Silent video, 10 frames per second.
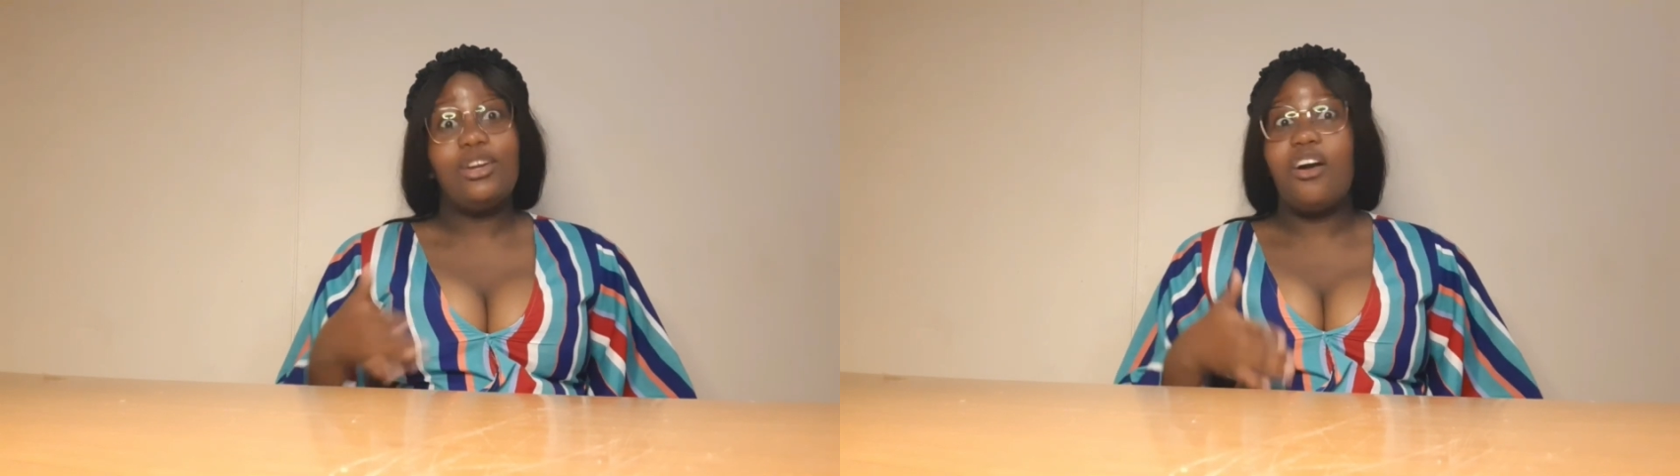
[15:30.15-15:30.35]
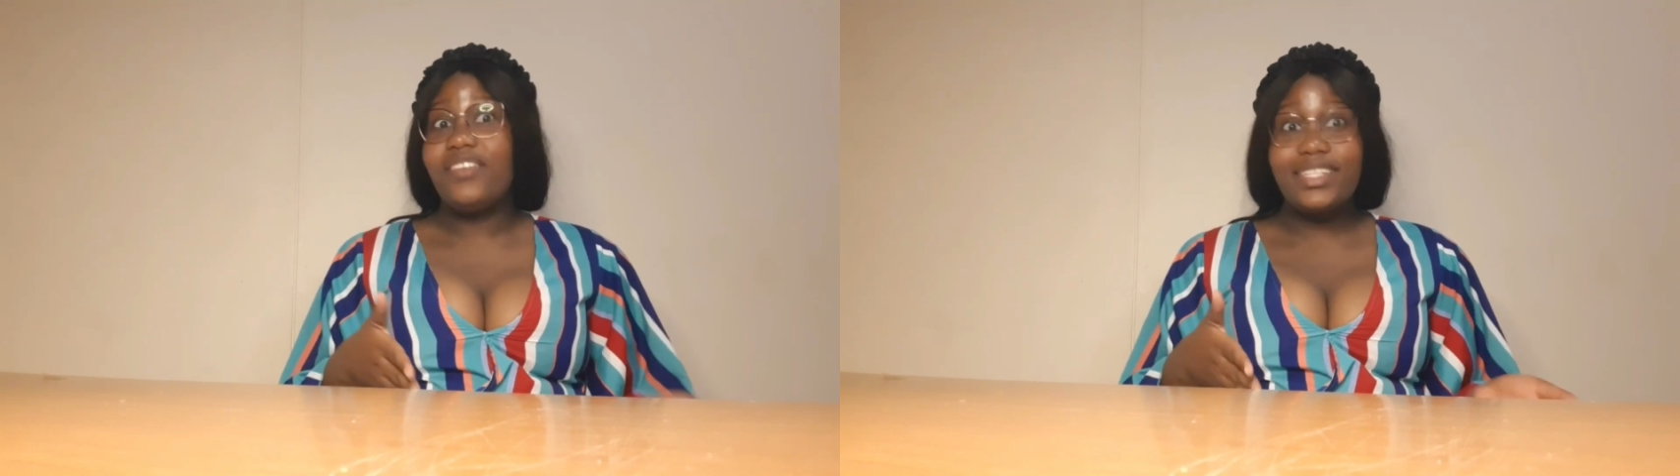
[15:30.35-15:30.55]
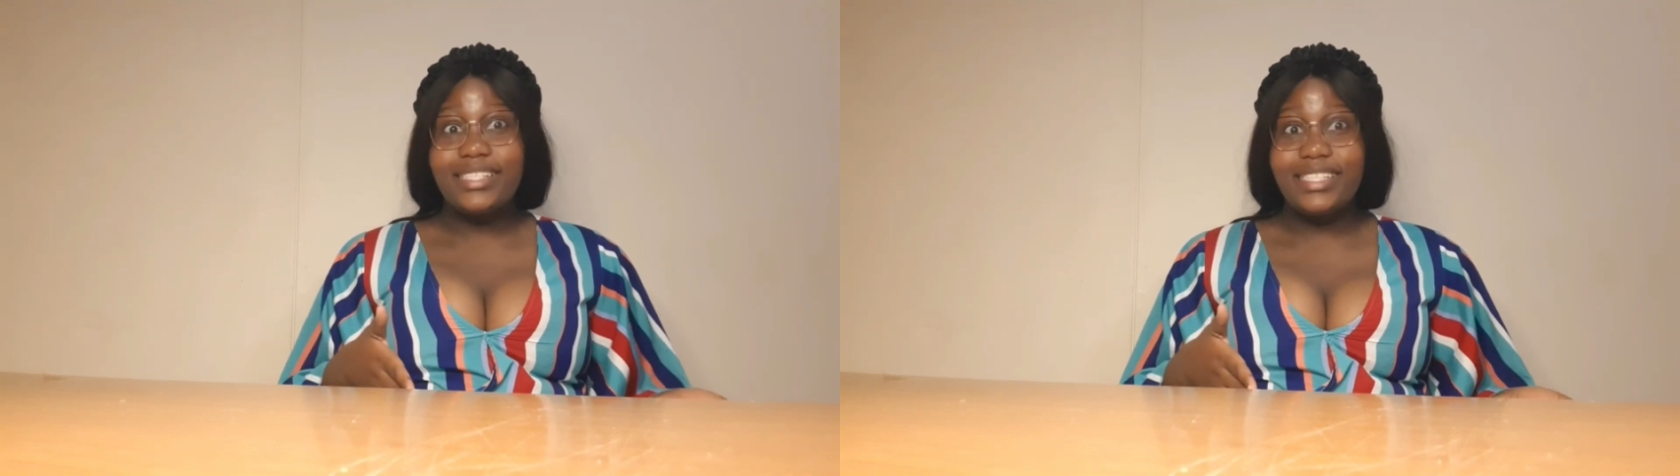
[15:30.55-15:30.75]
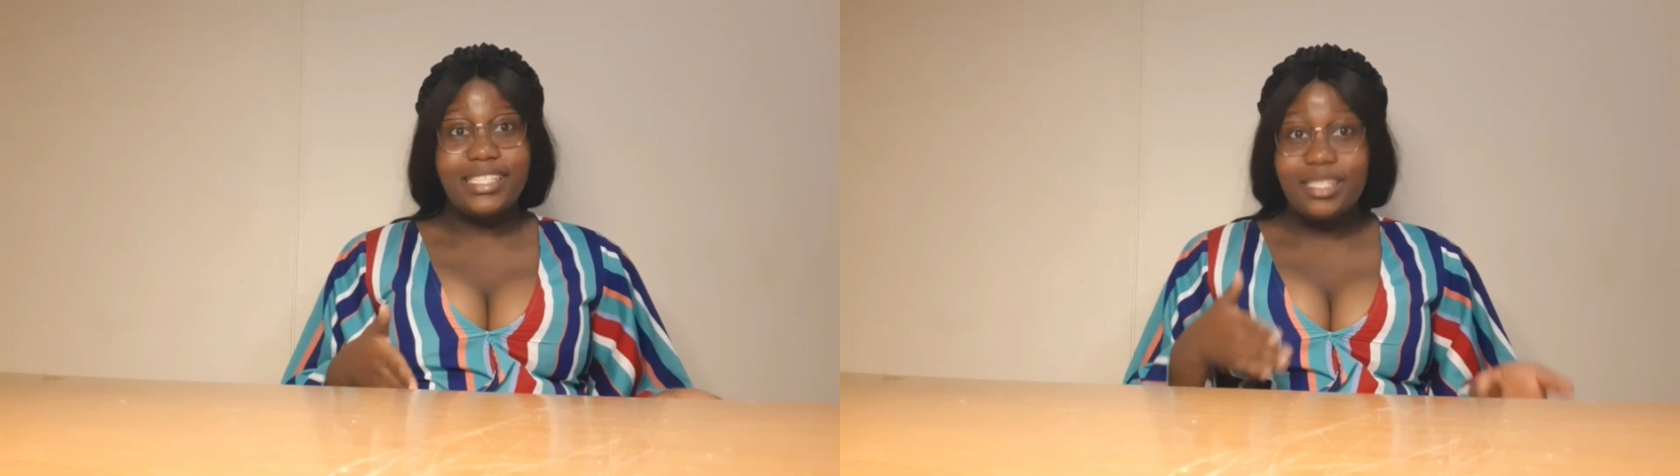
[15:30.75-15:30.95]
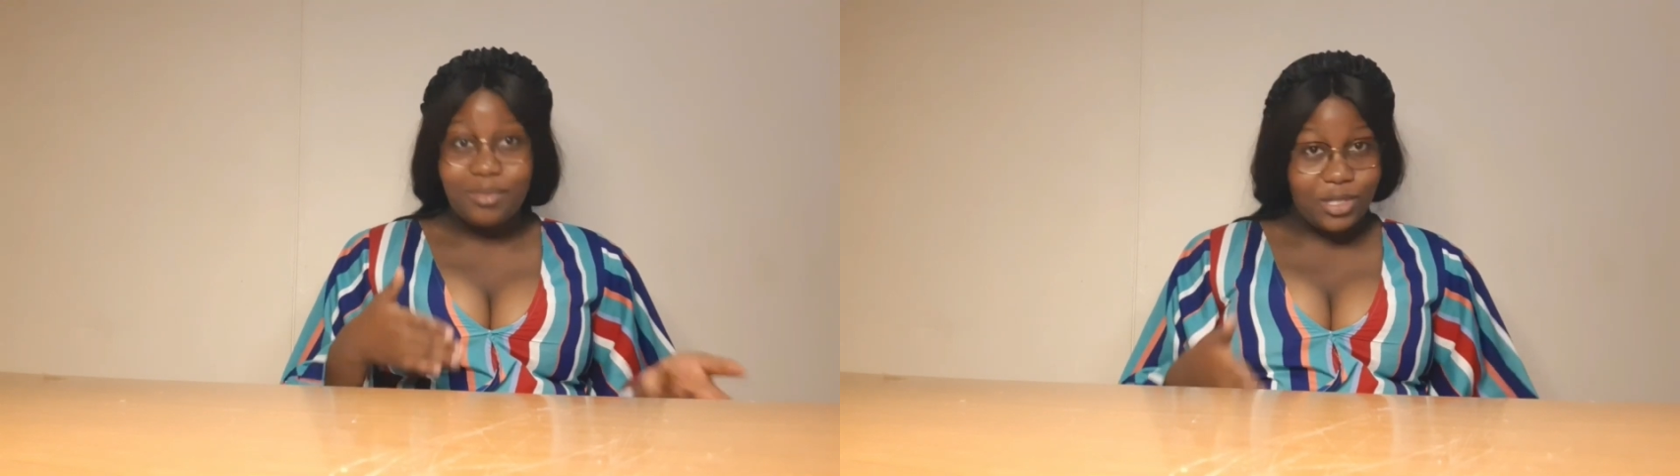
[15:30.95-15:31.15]
obviously
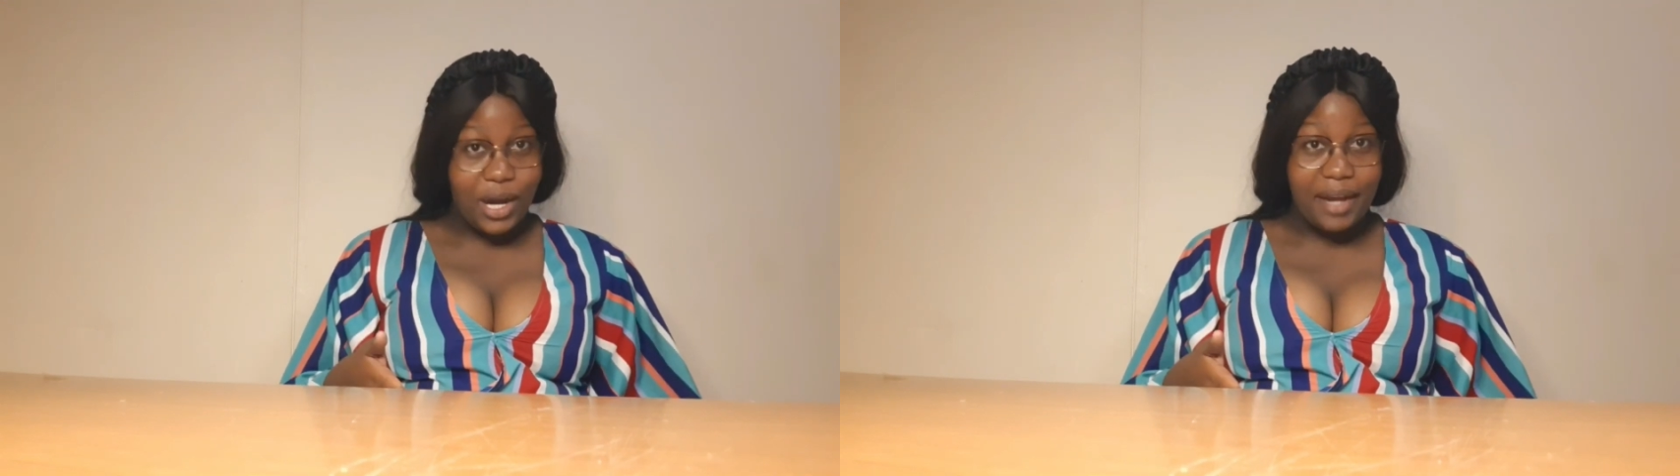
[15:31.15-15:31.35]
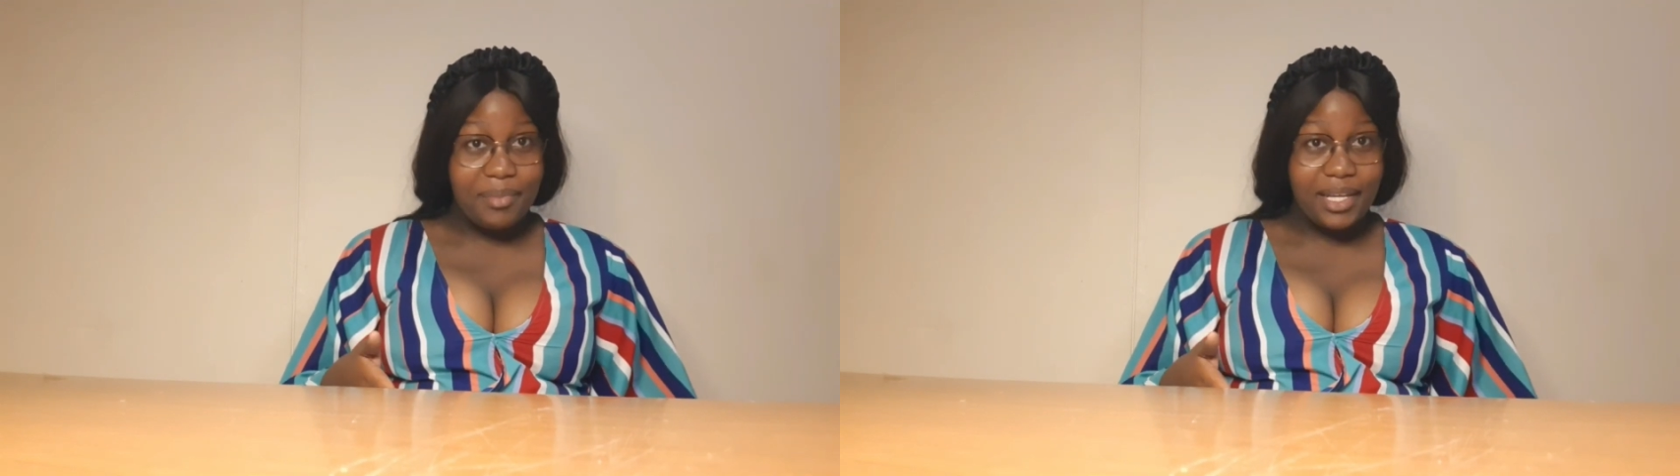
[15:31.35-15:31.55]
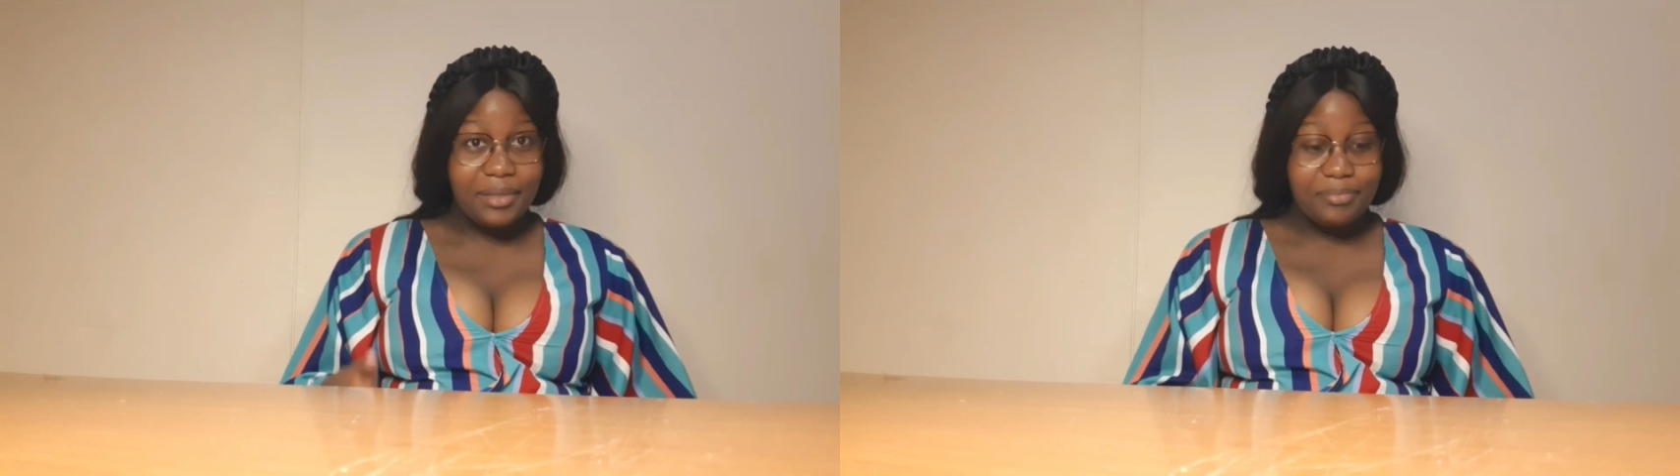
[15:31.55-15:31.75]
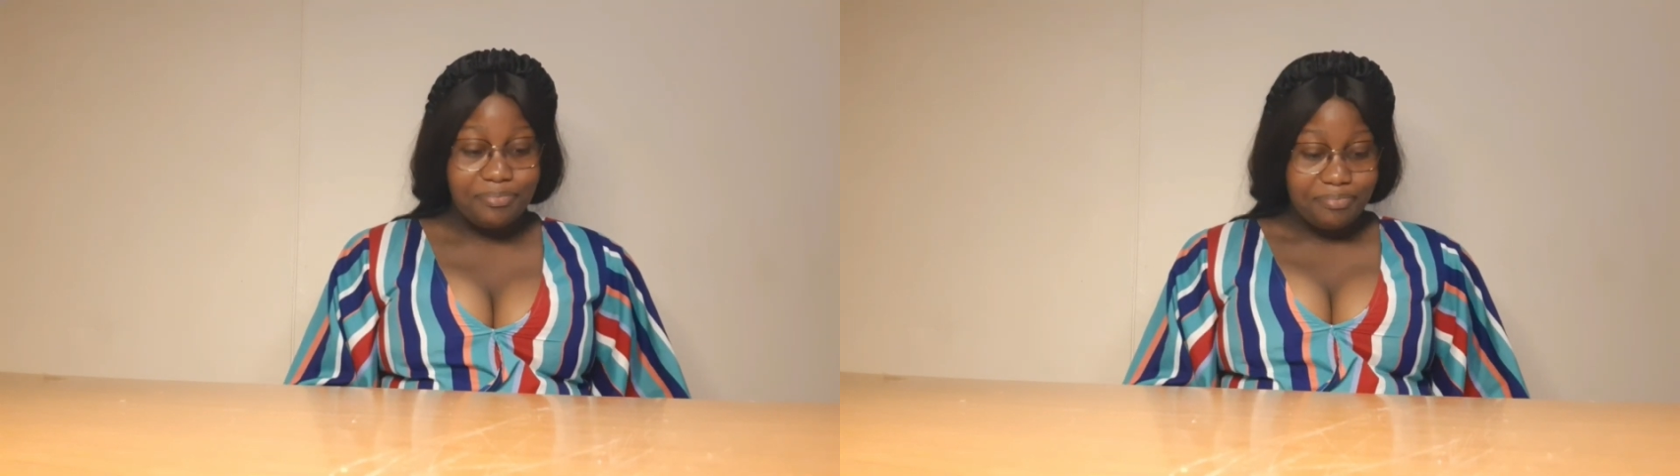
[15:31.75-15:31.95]
subscribing.